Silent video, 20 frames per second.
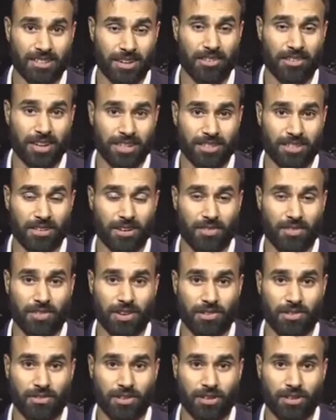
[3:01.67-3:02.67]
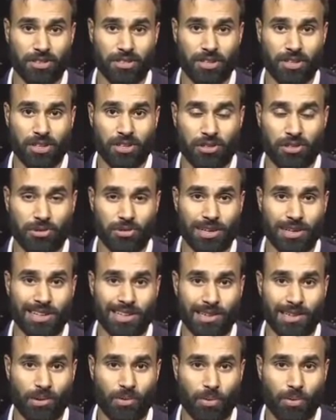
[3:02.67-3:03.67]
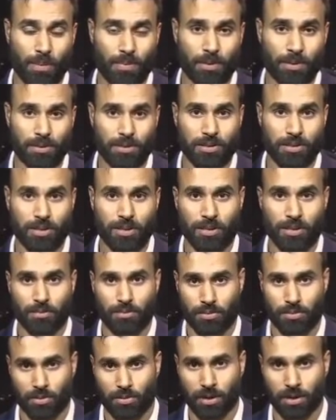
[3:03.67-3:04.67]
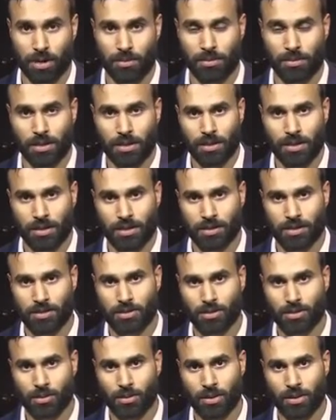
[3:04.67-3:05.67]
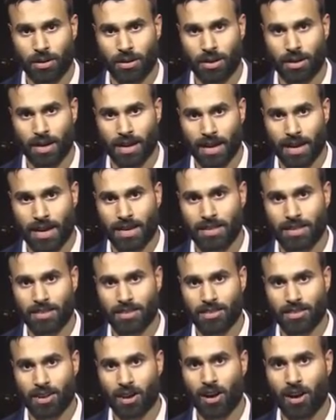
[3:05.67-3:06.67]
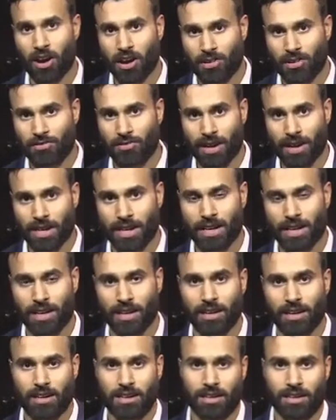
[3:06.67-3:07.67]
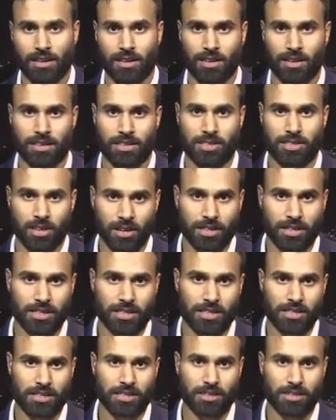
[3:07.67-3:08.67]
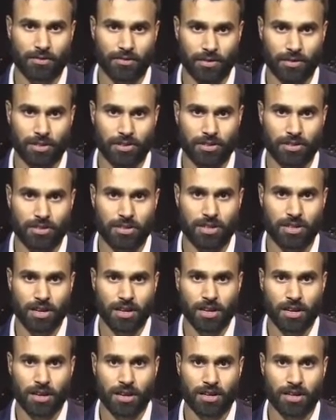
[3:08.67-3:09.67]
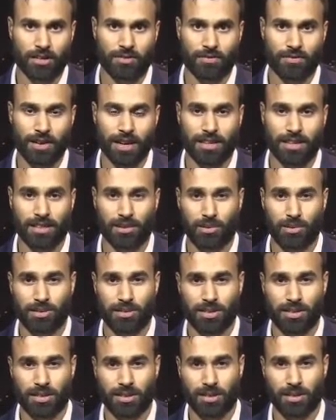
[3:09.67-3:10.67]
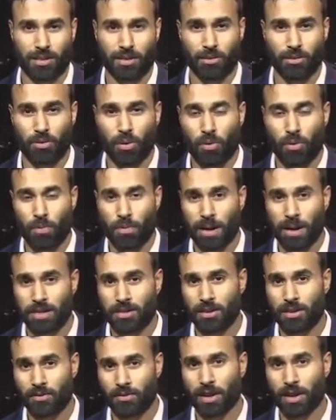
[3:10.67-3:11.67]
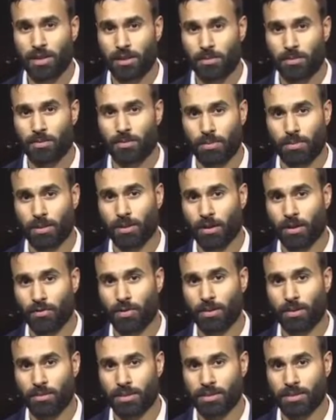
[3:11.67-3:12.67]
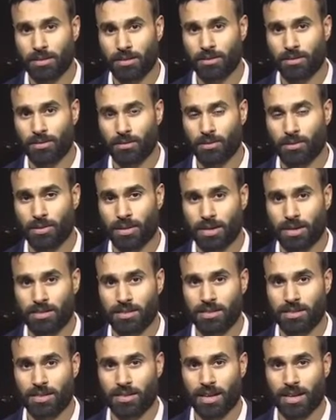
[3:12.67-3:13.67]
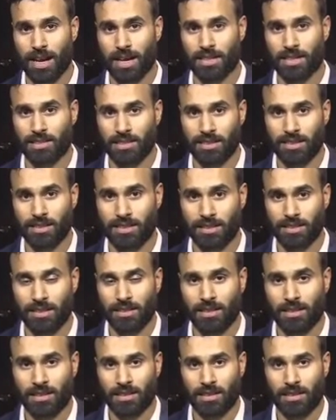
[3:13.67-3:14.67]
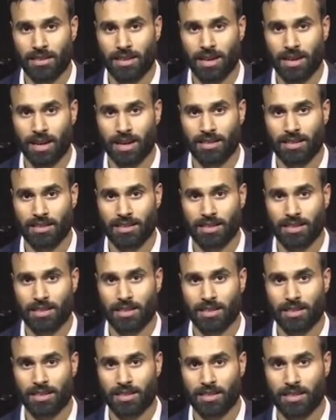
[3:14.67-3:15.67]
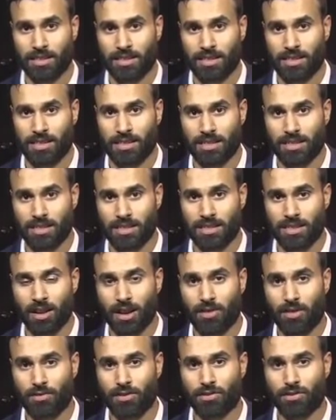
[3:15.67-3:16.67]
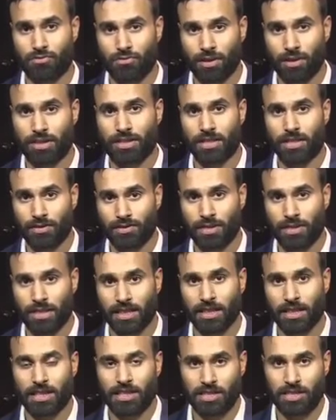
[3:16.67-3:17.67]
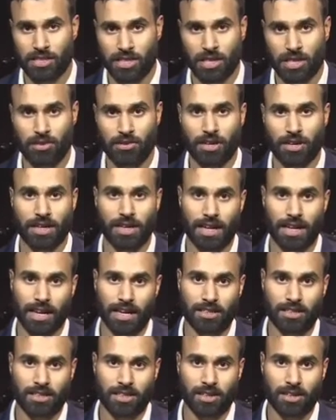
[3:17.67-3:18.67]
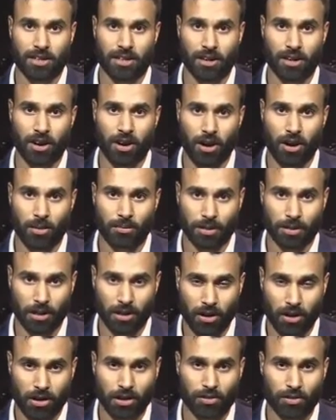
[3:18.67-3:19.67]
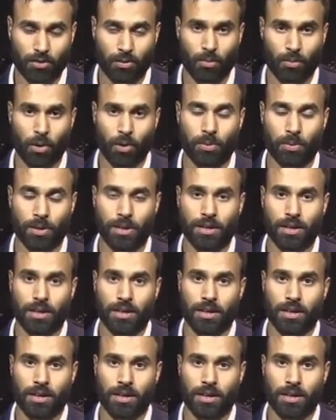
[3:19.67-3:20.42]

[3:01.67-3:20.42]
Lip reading: director of Iran's nuclear weapons program. Again, these are high-ranking scientists and officials. In fact, there was no picture available of him until 2018, and his life is relatively secret. He had armed guards, from what we